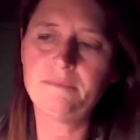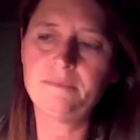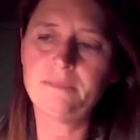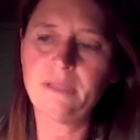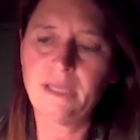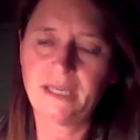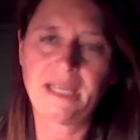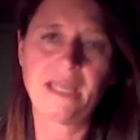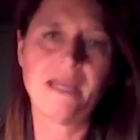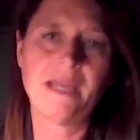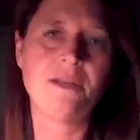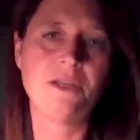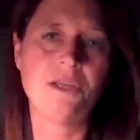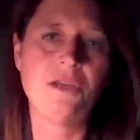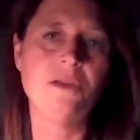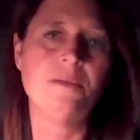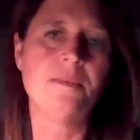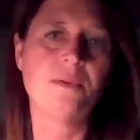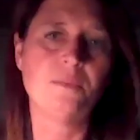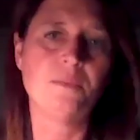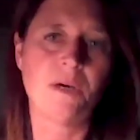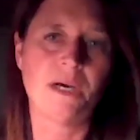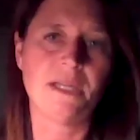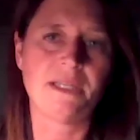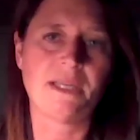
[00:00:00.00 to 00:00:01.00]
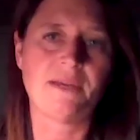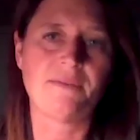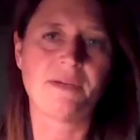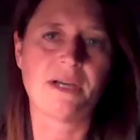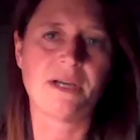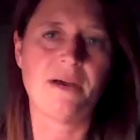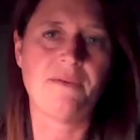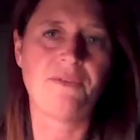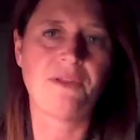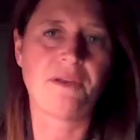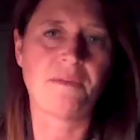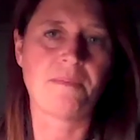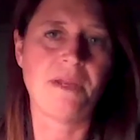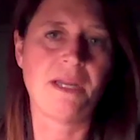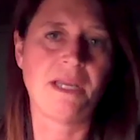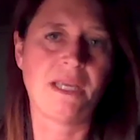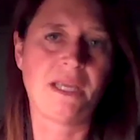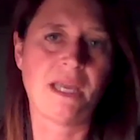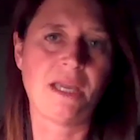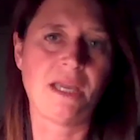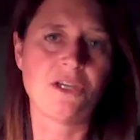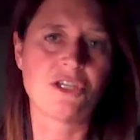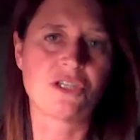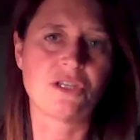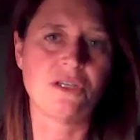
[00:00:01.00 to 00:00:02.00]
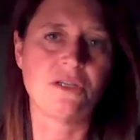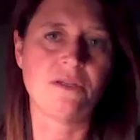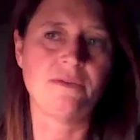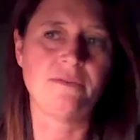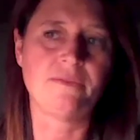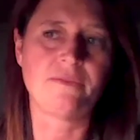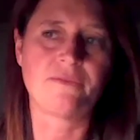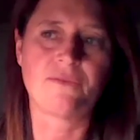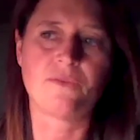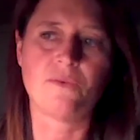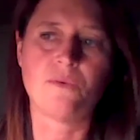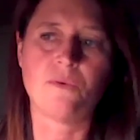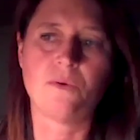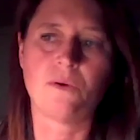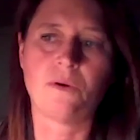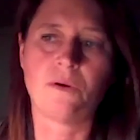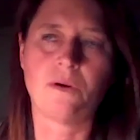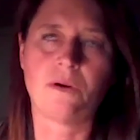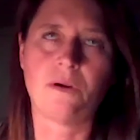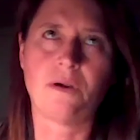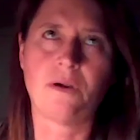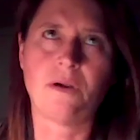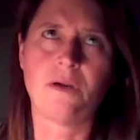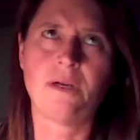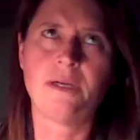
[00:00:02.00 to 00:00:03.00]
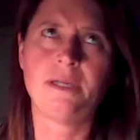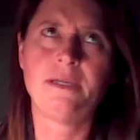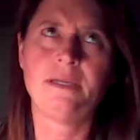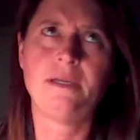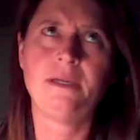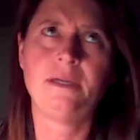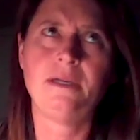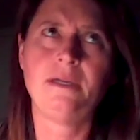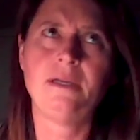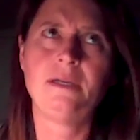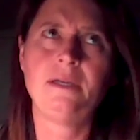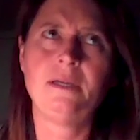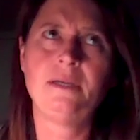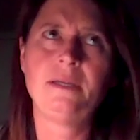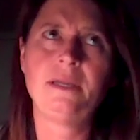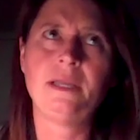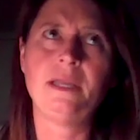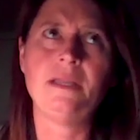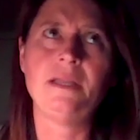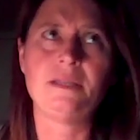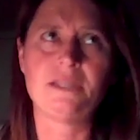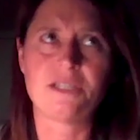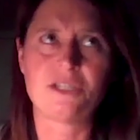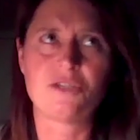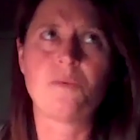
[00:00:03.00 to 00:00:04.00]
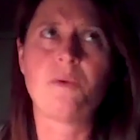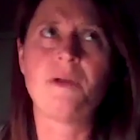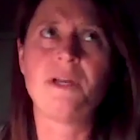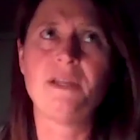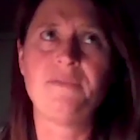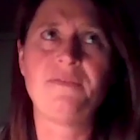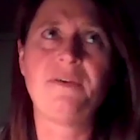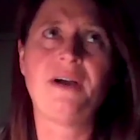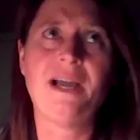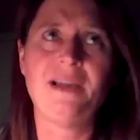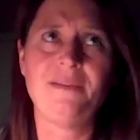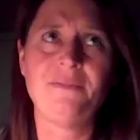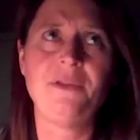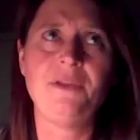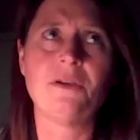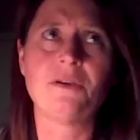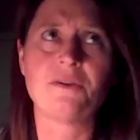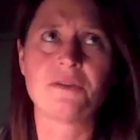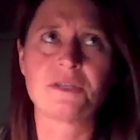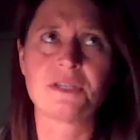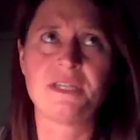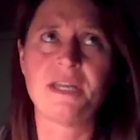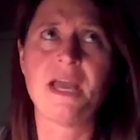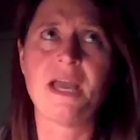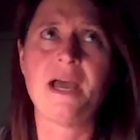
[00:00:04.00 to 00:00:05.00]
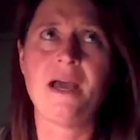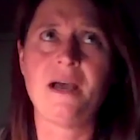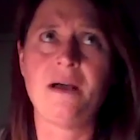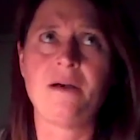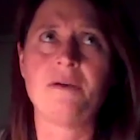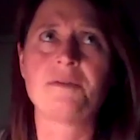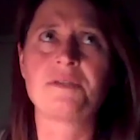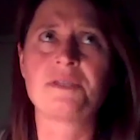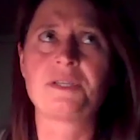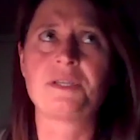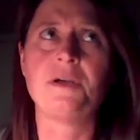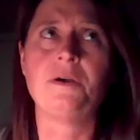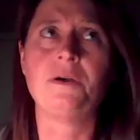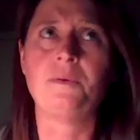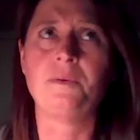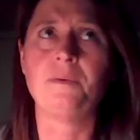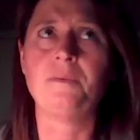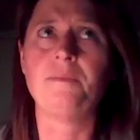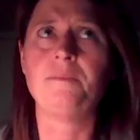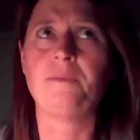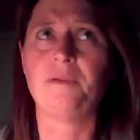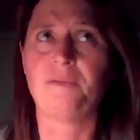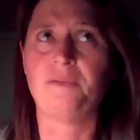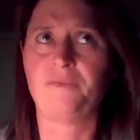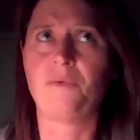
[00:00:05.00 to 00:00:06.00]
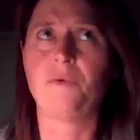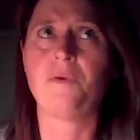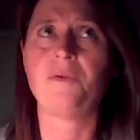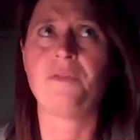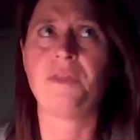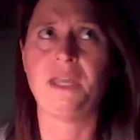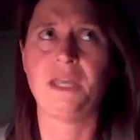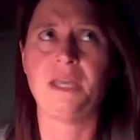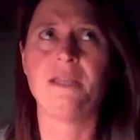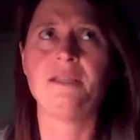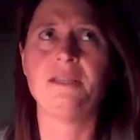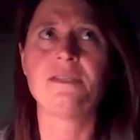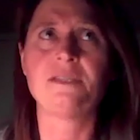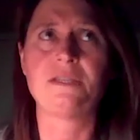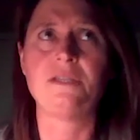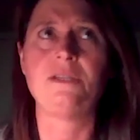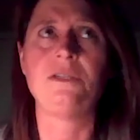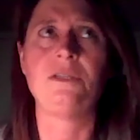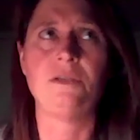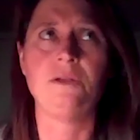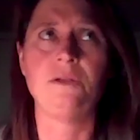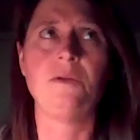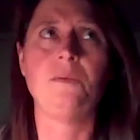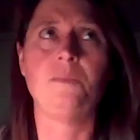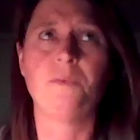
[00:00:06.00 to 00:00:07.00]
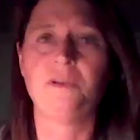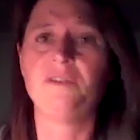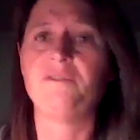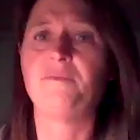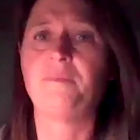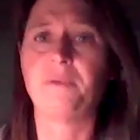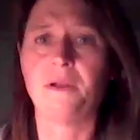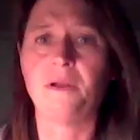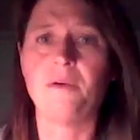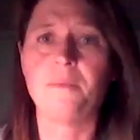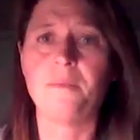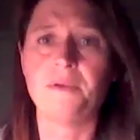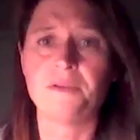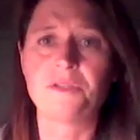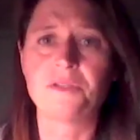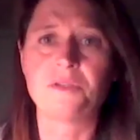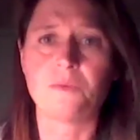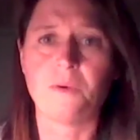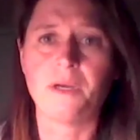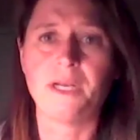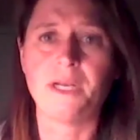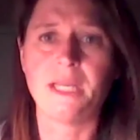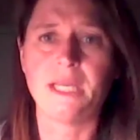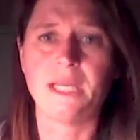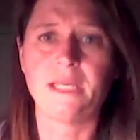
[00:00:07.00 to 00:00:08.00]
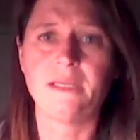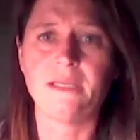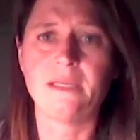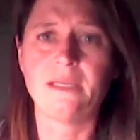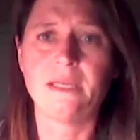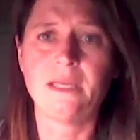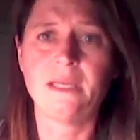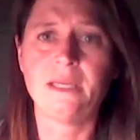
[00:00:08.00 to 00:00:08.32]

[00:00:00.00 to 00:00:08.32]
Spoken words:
again, human wildlife conflict mitigation for it's 25 years now. So before the Institute, it would have been almost 20.